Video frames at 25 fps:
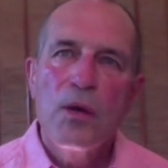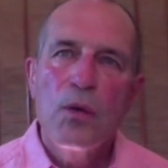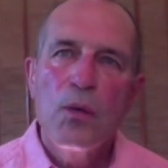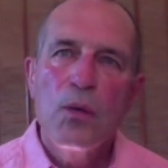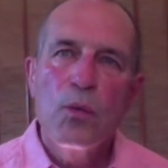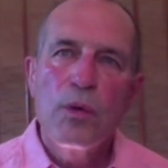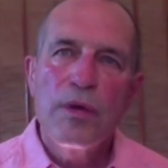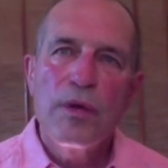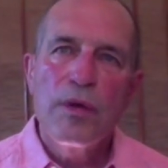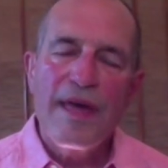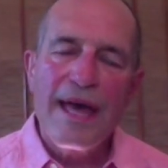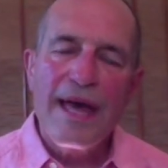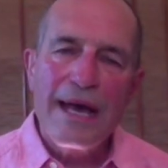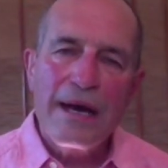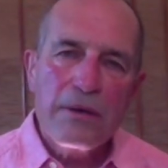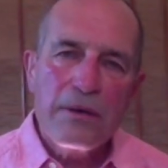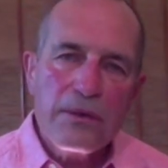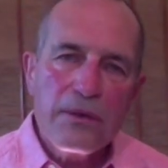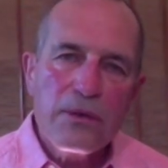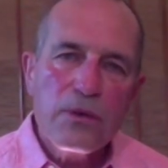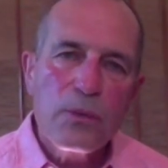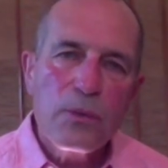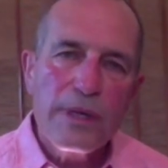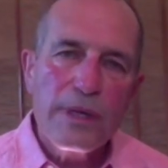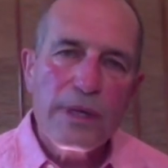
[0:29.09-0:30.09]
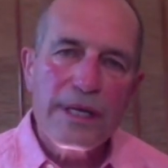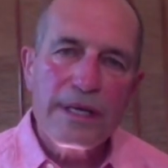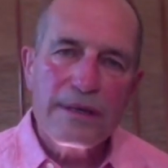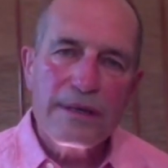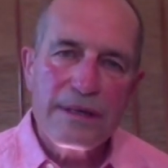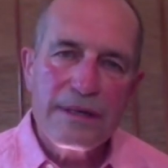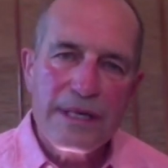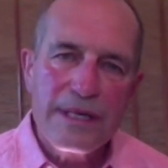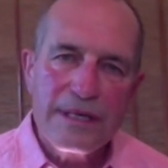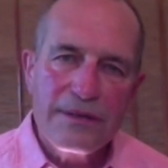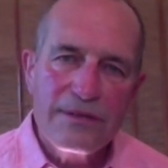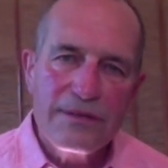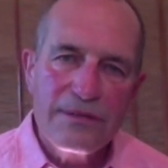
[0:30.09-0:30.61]
without
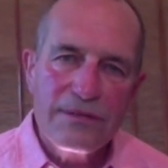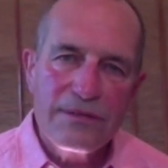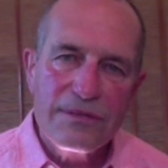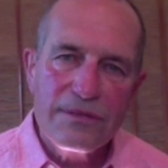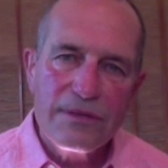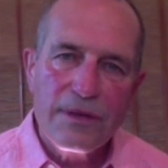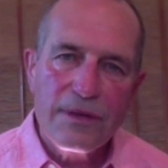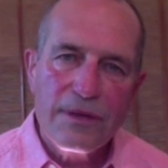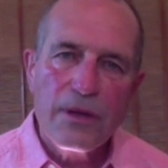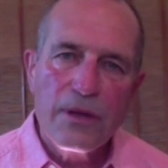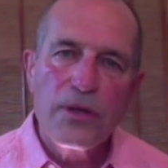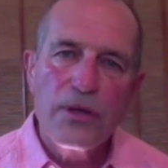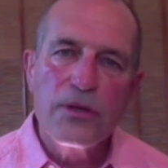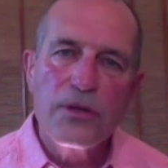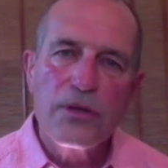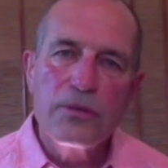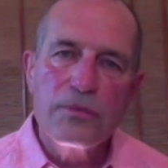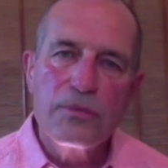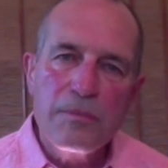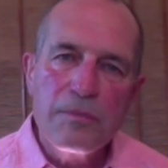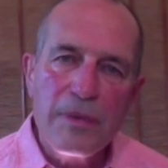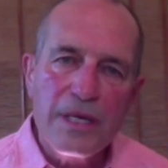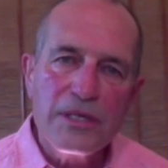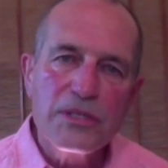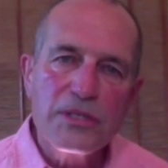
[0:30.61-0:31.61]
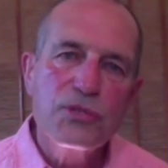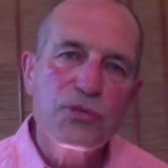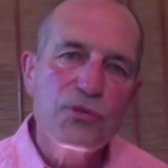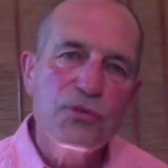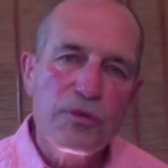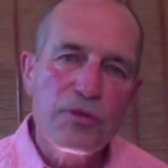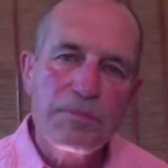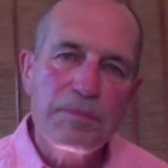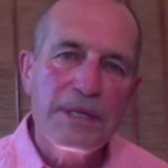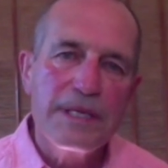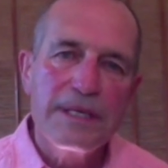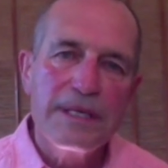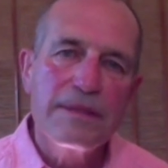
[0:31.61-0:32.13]
awareness, you must
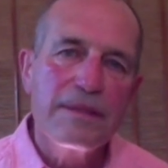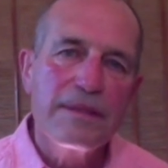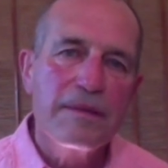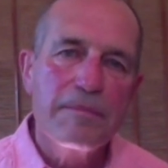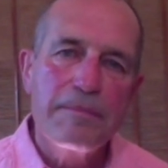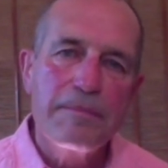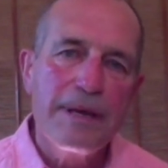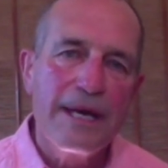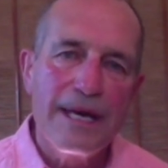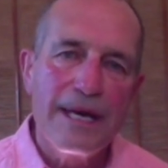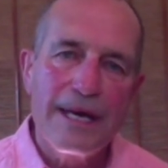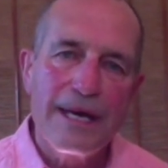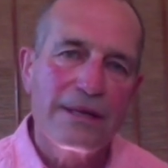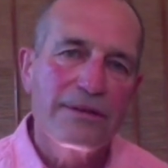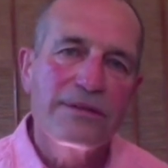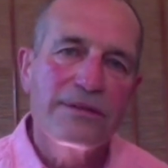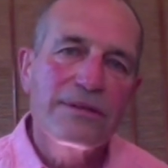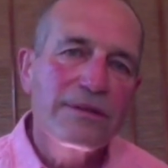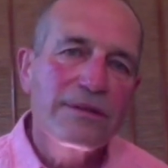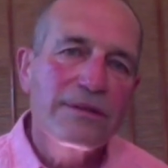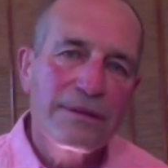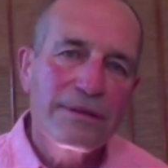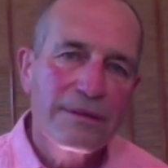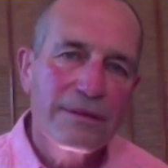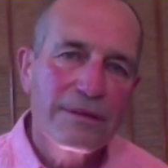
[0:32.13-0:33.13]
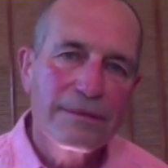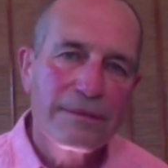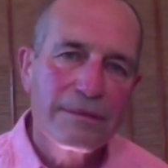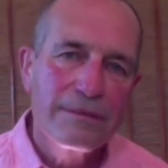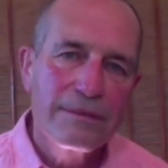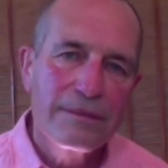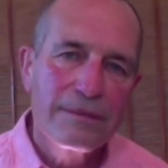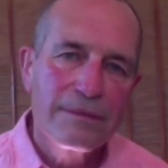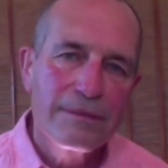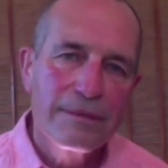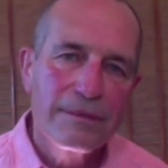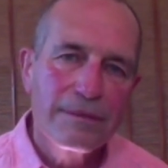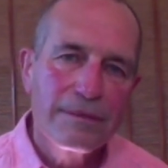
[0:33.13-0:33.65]
repeat the past.
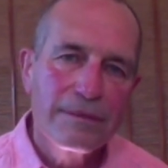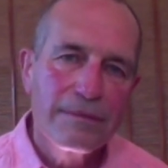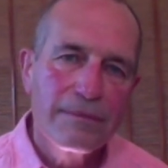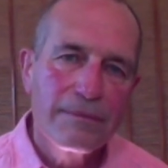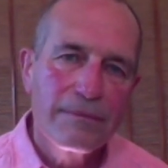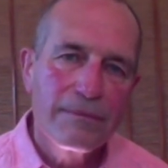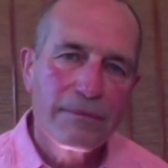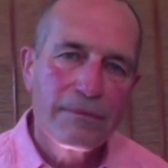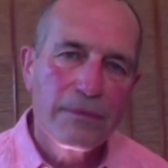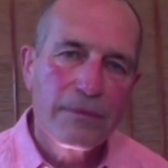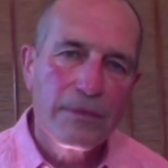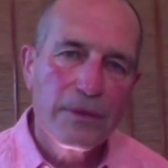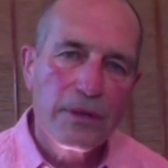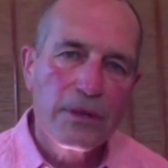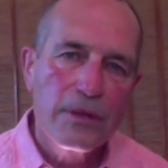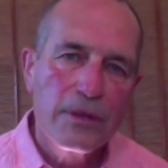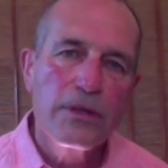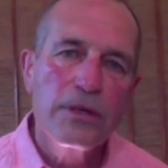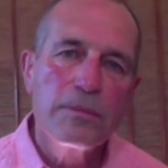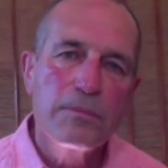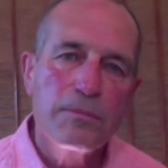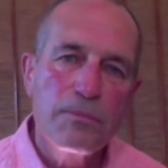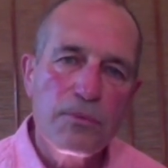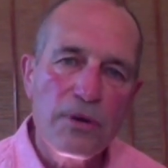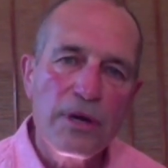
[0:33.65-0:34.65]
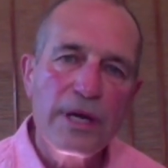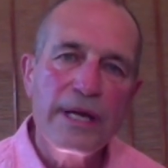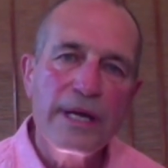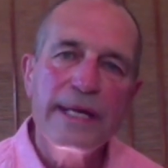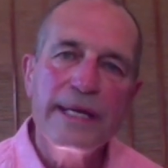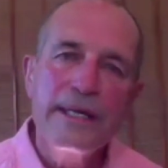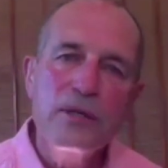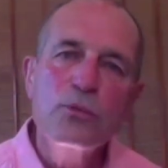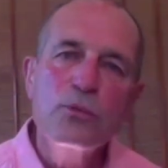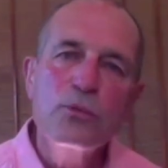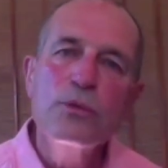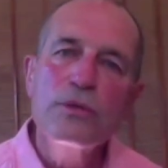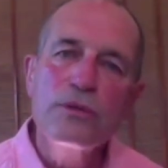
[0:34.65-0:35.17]
Mm-hmm. Your
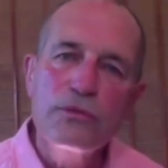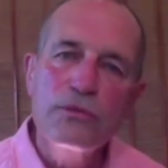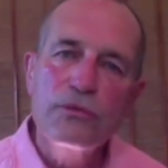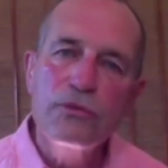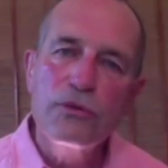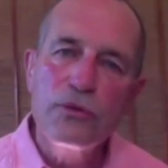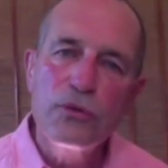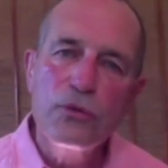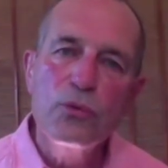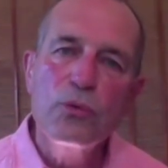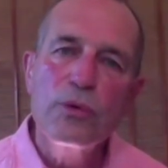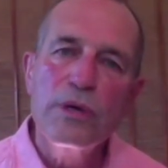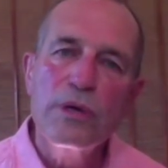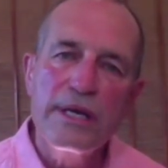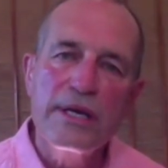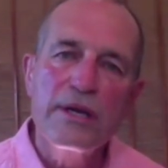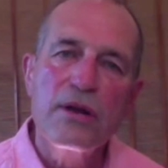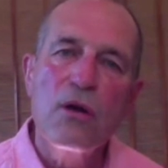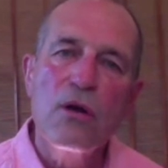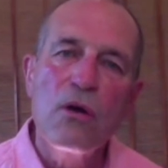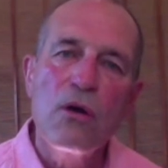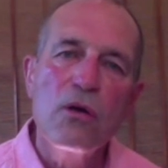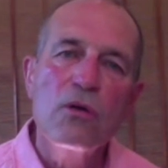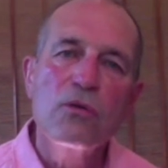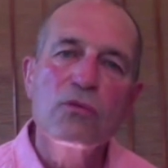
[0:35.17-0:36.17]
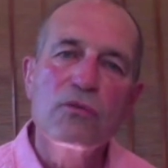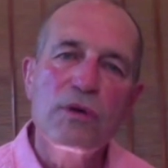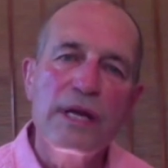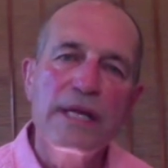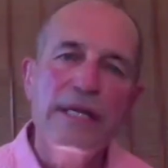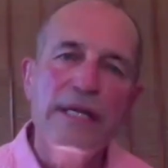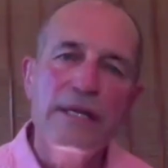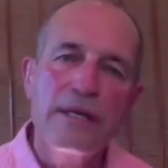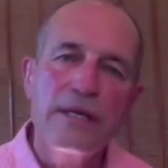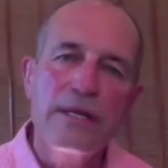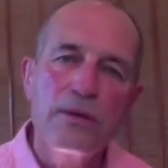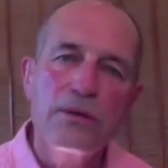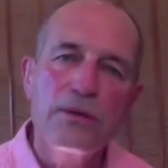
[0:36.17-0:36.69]
brain will do what it already
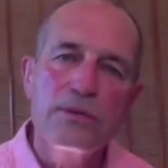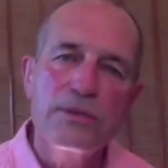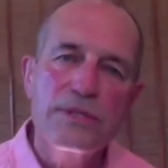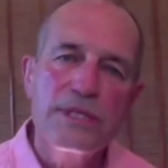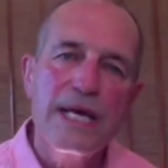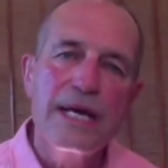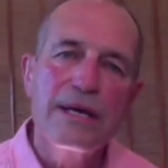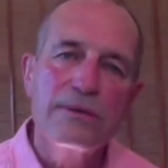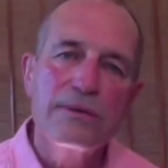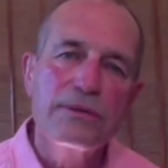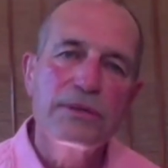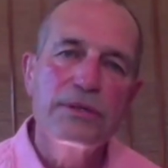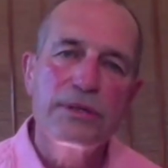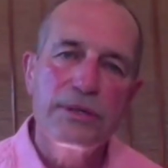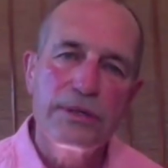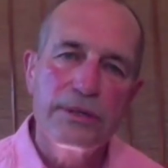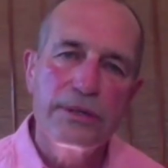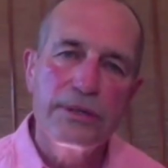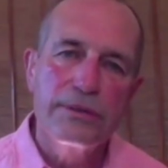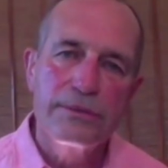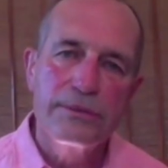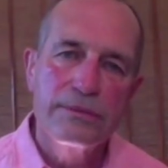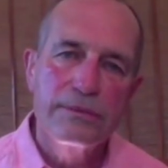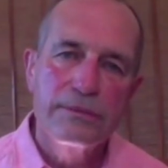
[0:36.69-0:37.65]
knows how to do.